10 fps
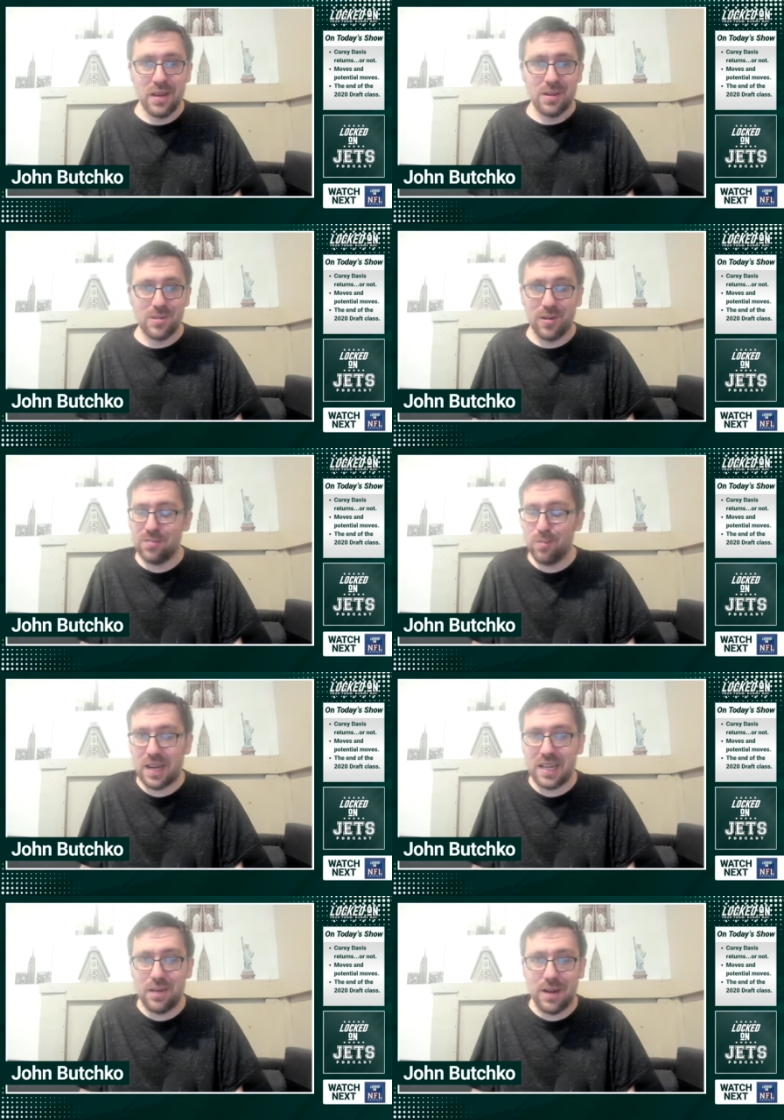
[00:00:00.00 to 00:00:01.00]
So we're
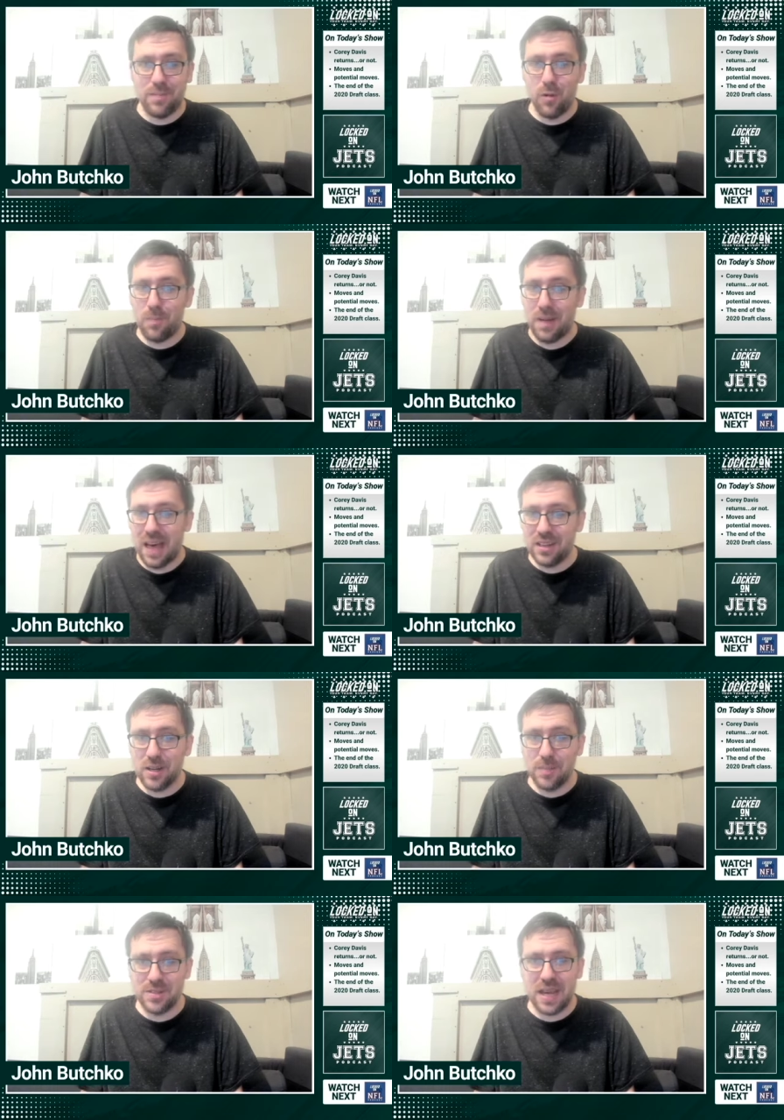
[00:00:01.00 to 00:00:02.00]
getting him at a more
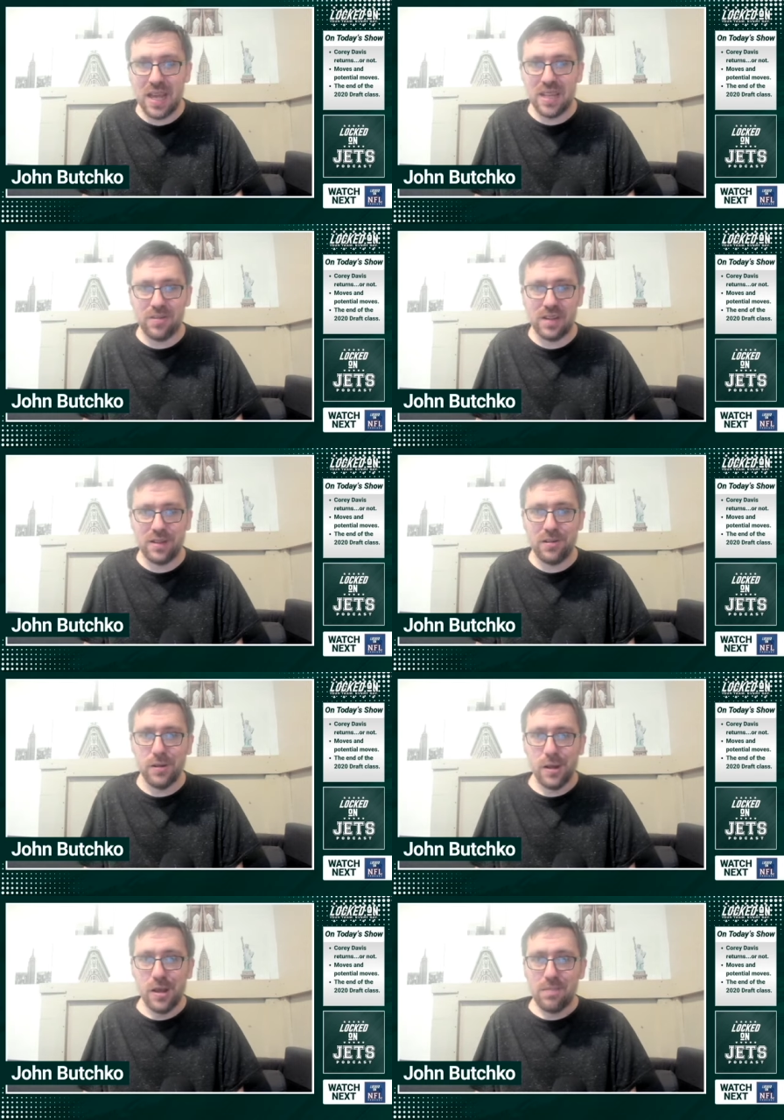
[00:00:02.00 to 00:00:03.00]
palatable salary. You know,
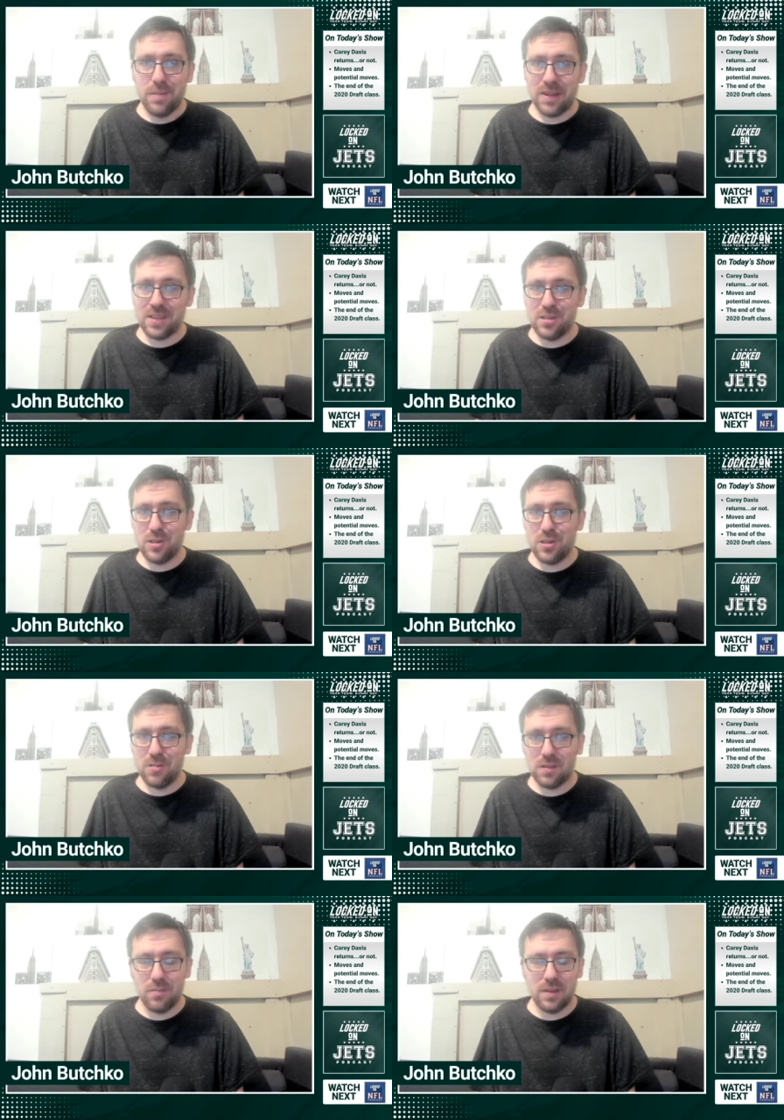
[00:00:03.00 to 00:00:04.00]
my biggest issue
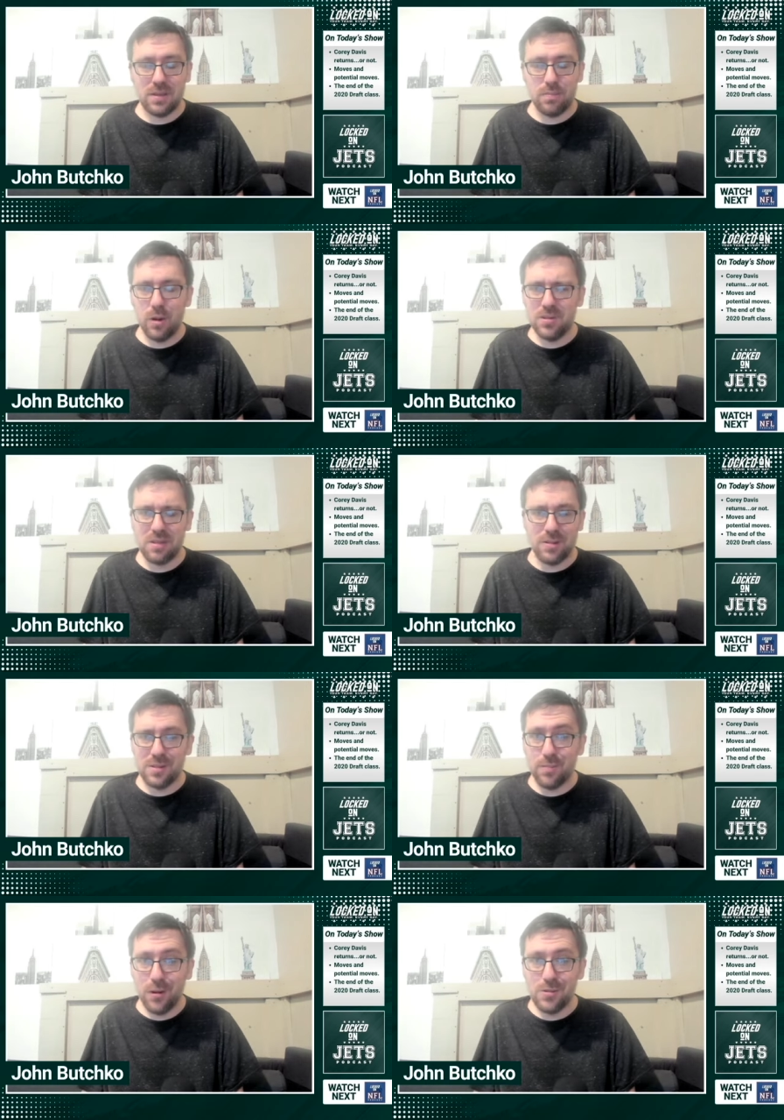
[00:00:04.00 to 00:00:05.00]
with with Mosley
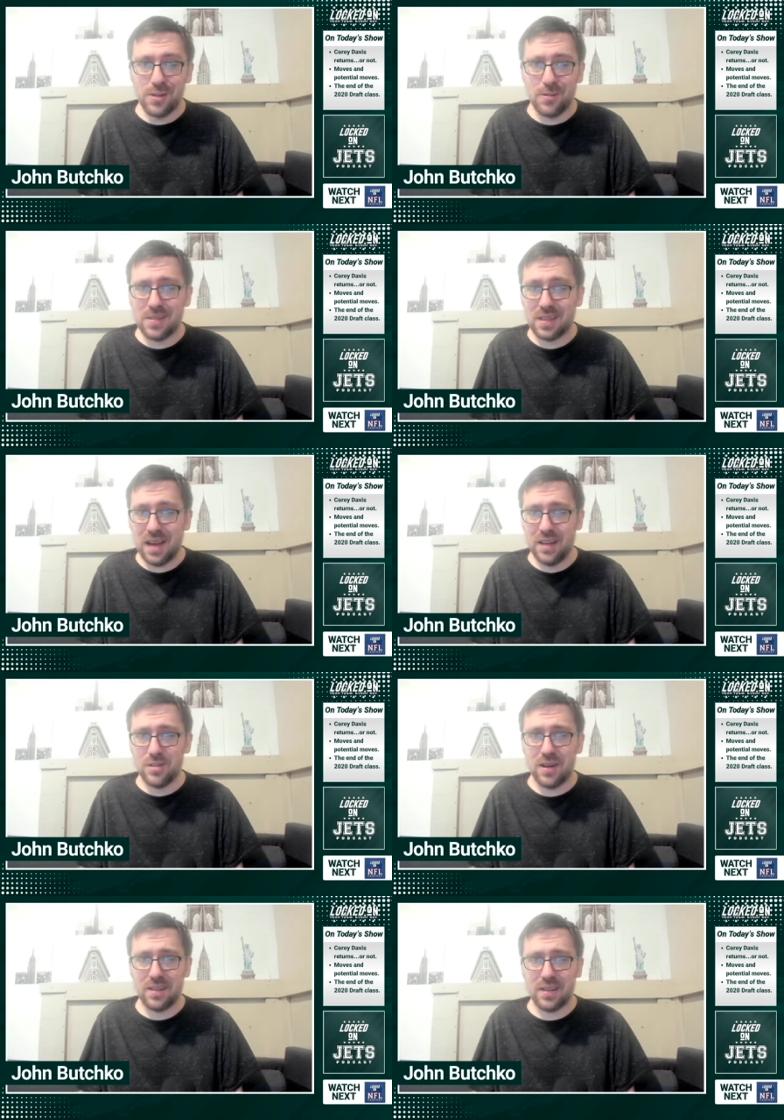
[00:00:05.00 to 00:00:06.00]
wasn't Mosley; it was the
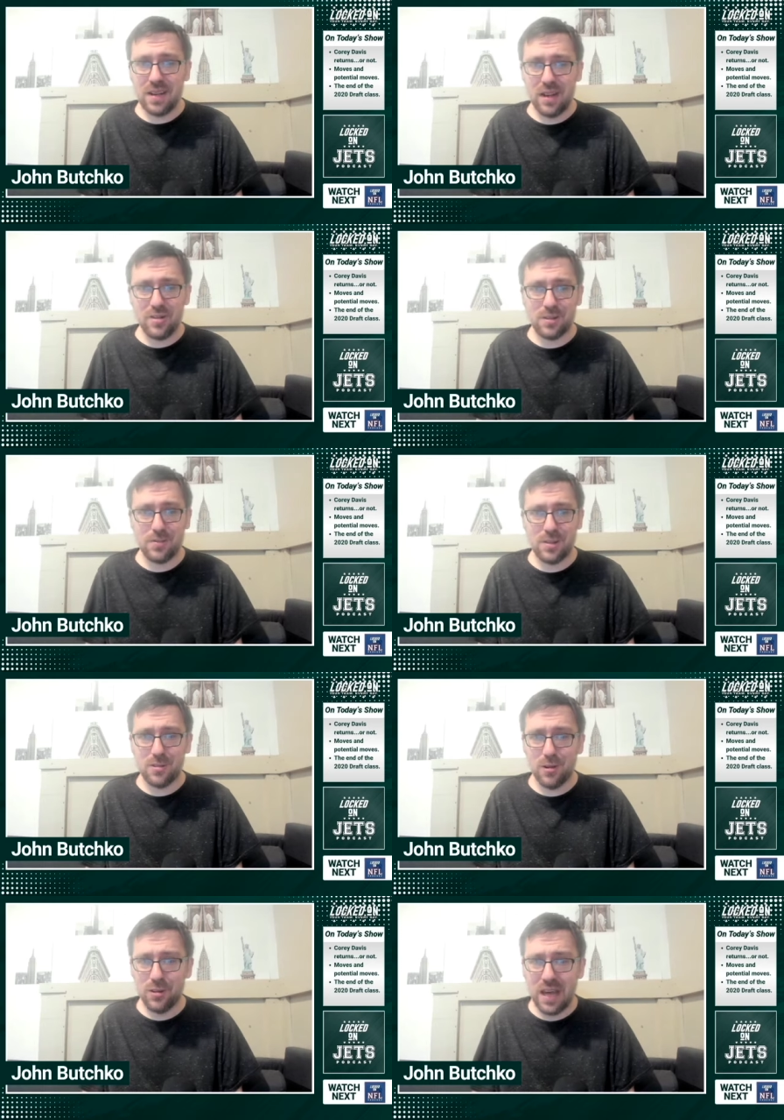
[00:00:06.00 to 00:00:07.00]
contract. The contract was a
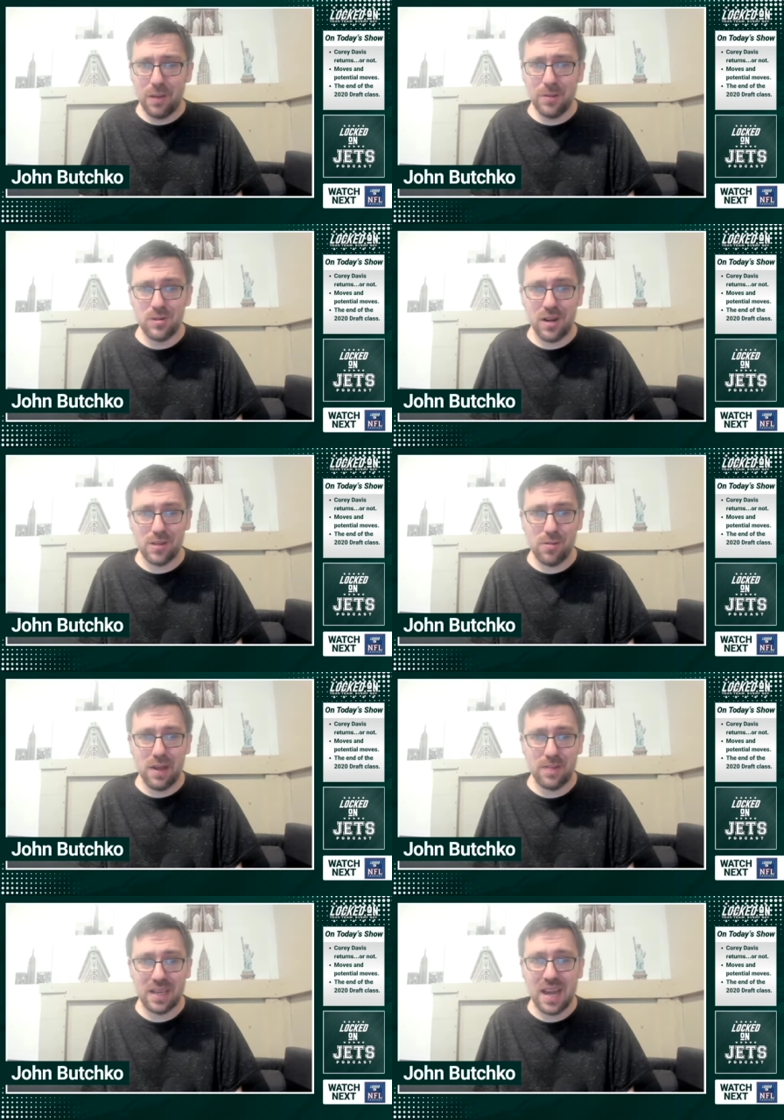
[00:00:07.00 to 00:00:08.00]
total albatross when
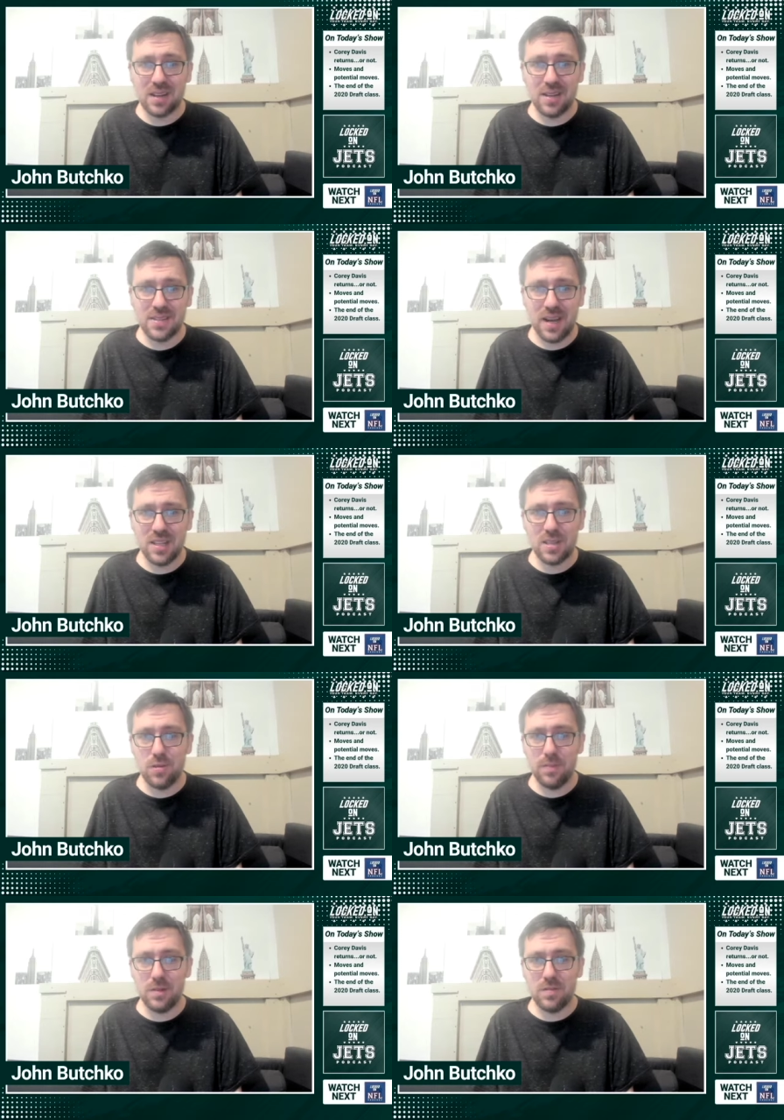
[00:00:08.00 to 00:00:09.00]
Mike Maccagnan signed it to him.